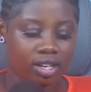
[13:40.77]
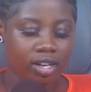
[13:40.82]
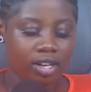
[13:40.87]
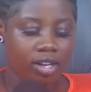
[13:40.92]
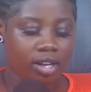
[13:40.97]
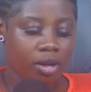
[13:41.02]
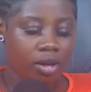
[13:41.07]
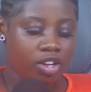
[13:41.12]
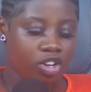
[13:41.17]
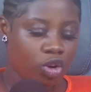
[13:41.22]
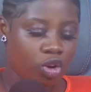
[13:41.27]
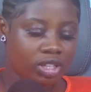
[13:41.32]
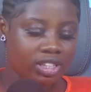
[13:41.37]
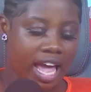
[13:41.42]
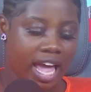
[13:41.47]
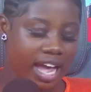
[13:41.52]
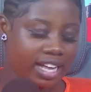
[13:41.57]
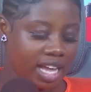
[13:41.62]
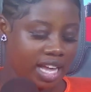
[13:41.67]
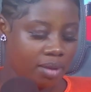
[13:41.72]
You tag
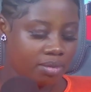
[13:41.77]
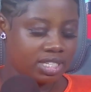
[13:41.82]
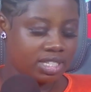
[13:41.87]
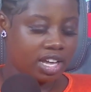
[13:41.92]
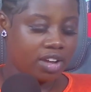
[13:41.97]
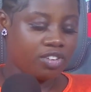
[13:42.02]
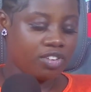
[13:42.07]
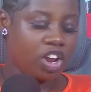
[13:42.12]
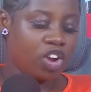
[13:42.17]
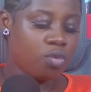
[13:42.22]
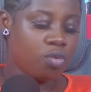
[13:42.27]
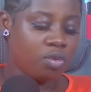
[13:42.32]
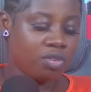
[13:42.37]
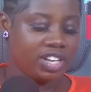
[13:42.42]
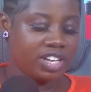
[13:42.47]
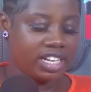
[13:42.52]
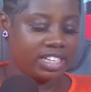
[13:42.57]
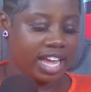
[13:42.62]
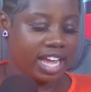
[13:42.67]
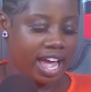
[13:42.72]
themselves, they remove the
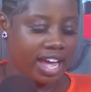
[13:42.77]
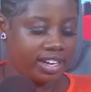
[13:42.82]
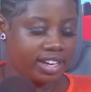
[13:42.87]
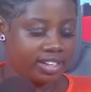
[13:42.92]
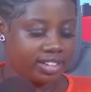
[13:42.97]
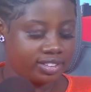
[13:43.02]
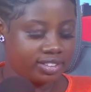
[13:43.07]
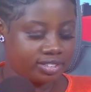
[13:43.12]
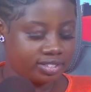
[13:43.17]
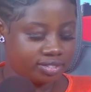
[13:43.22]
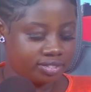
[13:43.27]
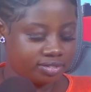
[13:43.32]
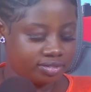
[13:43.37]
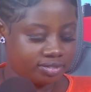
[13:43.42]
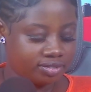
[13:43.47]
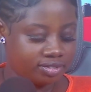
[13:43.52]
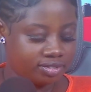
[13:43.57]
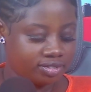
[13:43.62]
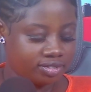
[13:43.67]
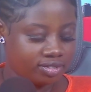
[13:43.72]
tag.
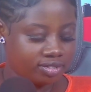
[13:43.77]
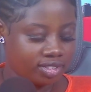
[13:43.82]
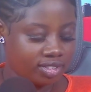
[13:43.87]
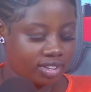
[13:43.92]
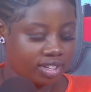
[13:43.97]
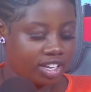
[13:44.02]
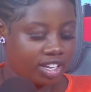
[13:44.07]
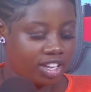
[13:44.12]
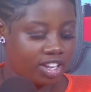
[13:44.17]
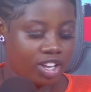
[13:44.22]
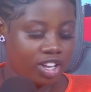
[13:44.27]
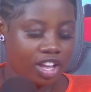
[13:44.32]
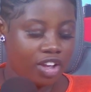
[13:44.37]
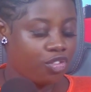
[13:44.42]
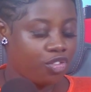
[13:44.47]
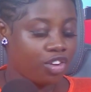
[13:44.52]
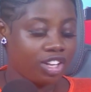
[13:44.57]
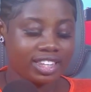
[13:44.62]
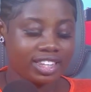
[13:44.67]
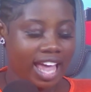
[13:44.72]
If you
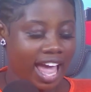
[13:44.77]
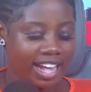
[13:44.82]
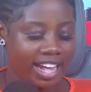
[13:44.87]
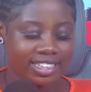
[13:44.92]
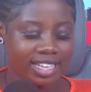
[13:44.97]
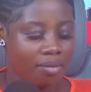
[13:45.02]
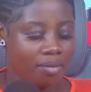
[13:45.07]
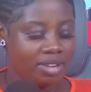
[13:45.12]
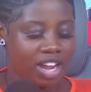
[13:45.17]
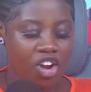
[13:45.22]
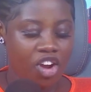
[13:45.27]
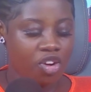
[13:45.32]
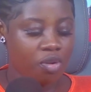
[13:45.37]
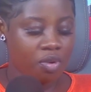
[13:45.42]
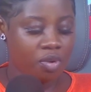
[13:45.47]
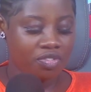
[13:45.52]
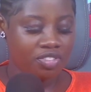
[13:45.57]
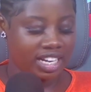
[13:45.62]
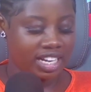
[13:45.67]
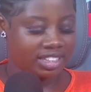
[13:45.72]
tag them, they remove the
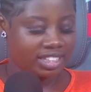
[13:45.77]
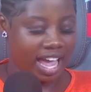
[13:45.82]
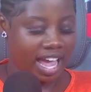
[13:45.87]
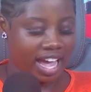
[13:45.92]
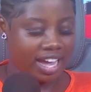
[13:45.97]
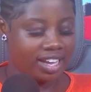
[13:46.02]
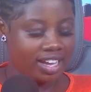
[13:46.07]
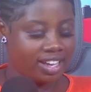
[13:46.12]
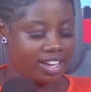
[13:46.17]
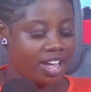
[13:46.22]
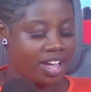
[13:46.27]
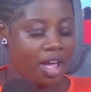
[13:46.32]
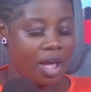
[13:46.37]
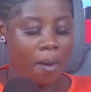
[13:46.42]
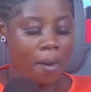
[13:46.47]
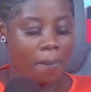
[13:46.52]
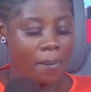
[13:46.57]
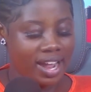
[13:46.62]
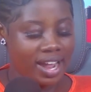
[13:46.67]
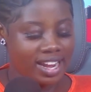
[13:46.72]
tag.
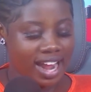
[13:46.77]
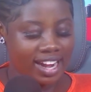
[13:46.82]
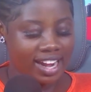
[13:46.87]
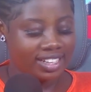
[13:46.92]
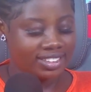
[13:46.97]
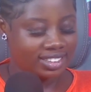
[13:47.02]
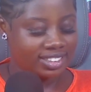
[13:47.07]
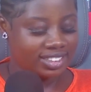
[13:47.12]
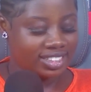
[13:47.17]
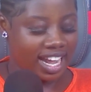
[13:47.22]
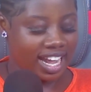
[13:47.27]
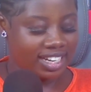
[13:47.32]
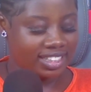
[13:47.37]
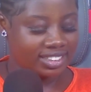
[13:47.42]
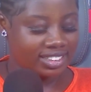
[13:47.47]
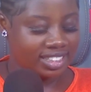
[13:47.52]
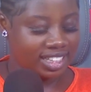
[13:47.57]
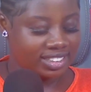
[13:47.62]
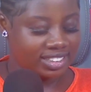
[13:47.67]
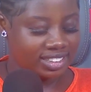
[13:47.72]
But that is
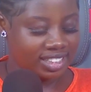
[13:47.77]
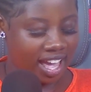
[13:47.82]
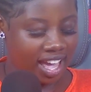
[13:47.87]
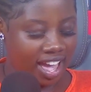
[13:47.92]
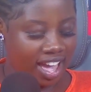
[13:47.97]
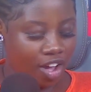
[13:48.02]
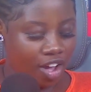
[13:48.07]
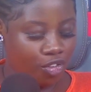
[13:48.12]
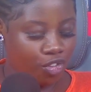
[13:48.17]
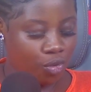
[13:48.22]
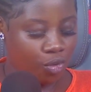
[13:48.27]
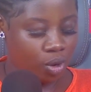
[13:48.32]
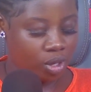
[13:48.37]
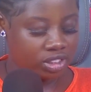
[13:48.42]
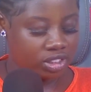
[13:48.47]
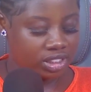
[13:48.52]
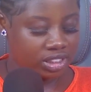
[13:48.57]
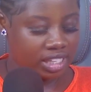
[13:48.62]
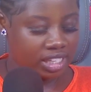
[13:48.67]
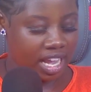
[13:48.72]
it for
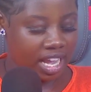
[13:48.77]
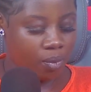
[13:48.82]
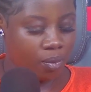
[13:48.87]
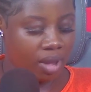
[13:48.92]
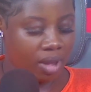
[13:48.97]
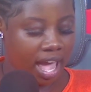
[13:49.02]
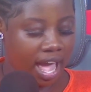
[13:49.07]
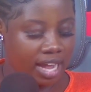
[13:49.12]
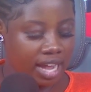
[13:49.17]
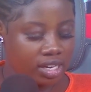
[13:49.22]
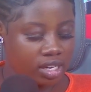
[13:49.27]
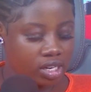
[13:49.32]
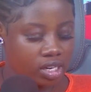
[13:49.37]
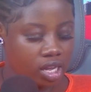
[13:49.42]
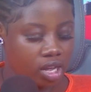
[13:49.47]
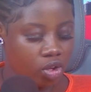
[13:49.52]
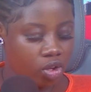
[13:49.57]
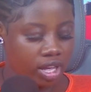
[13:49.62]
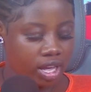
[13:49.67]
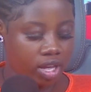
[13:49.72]
today. We had
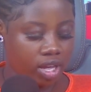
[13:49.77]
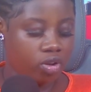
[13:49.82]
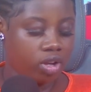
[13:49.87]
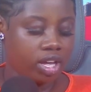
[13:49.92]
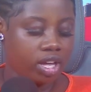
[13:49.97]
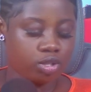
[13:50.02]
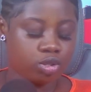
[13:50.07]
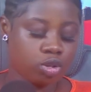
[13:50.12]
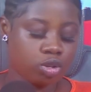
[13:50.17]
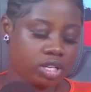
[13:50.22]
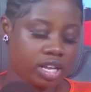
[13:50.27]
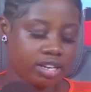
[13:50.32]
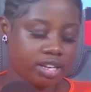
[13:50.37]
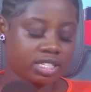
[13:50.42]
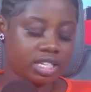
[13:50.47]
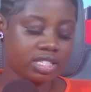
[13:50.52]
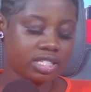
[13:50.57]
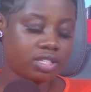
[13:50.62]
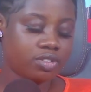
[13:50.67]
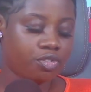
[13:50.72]
okay. So there's this
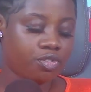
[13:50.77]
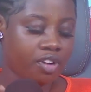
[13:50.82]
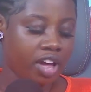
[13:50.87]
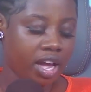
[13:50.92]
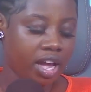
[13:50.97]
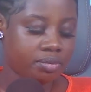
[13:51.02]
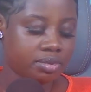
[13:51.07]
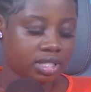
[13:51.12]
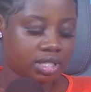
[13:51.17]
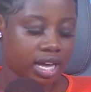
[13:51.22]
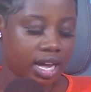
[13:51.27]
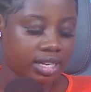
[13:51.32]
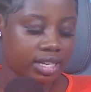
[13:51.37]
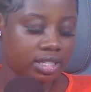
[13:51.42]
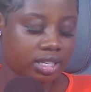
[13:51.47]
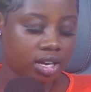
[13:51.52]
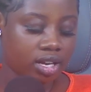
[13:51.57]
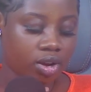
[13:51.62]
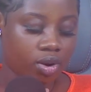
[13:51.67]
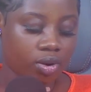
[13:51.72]
Vibes
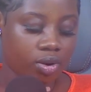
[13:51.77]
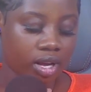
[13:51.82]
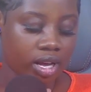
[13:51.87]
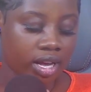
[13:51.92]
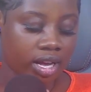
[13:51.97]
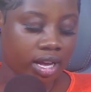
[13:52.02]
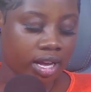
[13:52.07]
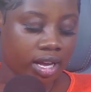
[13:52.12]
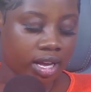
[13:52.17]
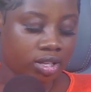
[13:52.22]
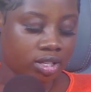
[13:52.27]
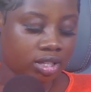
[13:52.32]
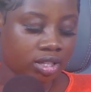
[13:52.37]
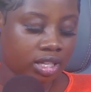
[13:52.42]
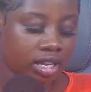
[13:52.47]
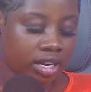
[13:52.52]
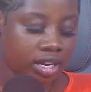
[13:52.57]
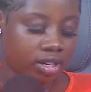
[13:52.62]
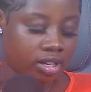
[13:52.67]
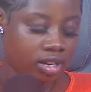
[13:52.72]
Cartel
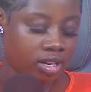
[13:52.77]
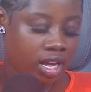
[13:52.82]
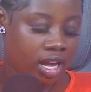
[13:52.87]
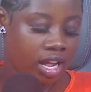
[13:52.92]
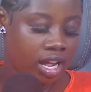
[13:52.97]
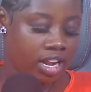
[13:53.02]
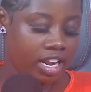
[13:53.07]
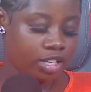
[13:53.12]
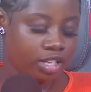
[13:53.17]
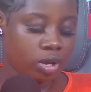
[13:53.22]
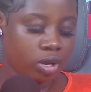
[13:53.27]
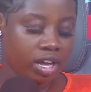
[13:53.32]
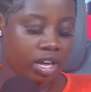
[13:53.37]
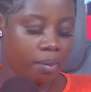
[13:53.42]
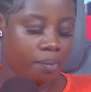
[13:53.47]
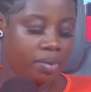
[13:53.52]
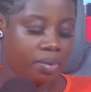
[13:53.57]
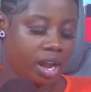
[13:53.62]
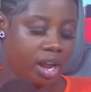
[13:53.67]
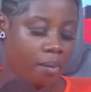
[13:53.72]
thing. Let's talk a bit
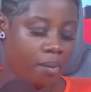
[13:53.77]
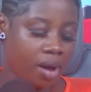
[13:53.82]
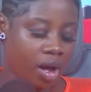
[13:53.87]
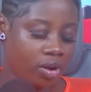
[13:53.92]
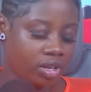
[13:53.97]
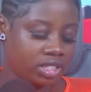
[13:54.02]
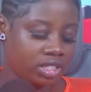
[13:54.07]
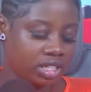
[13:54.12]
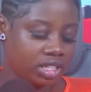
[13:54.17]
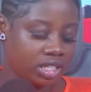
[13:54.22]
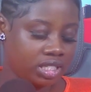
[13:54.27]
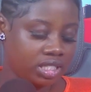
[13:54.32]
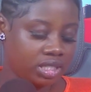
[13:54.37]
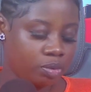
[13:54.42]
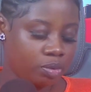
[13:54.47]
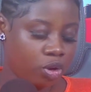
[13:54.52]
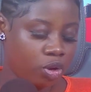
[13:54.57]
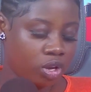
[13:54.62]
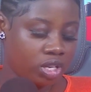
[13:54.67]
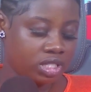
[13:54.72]
about it
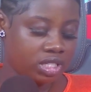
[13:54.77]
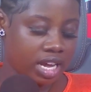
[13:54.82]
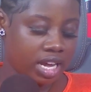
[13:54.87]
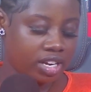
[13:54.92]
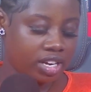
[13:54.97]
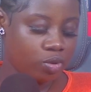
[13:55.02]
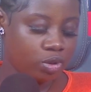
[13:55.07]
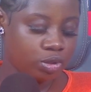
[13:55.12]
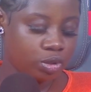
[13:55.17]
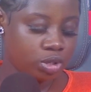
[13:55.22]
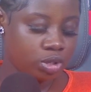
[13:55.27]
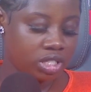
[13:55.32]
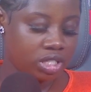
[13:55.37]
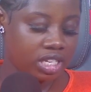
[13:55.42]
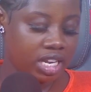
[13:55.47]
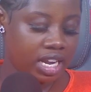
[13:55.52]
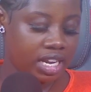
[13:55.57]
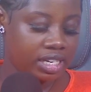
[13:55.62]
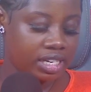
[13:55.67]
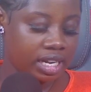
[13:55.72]
because Tiny was also saying
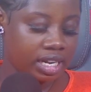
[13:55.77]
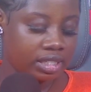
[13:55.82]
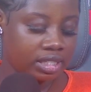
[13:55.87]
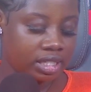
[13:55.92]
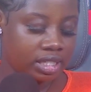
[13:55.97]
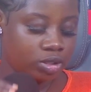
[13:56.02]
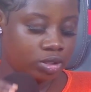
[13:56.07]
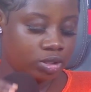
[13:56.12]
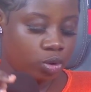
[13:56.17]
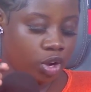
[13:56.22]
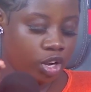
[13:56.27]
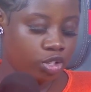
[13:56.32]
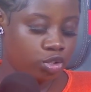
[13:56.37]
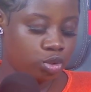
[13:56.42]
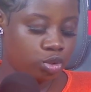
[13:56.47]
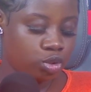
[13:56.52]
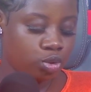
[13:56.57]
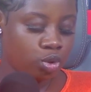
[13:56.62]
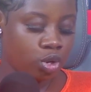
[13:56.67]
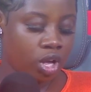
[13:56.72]
that it's going to
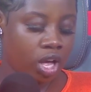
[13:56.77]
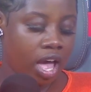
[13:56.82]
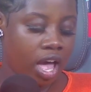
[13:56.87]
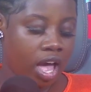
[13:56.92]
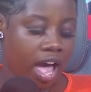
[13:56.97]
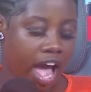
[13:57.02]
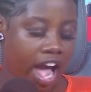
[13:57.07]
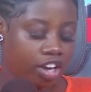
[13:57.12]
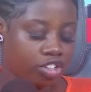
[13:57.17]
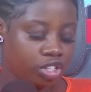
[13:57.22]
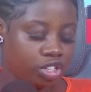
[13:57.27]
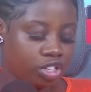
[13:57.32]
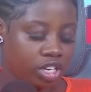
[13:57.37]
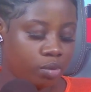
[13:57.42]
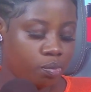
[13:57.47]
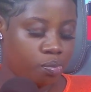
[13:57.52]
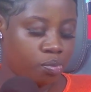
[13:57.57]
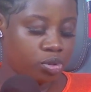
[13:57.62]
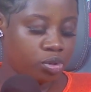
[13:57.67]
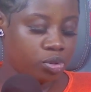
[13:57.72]
actually
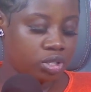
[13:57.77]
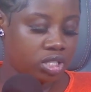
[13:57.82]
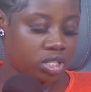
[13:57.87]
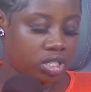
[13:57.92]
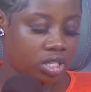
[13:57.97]
boost.